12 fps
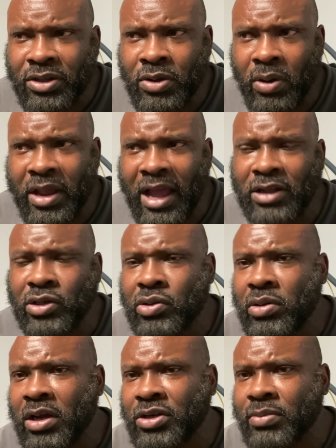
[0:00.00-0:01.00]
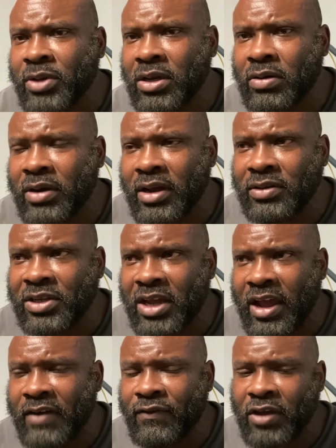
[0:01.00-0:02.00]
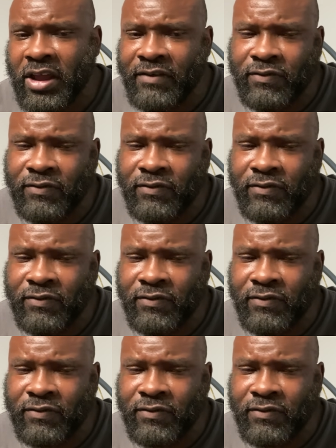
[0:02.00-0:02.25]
you only got 200 milligrams of caffeine.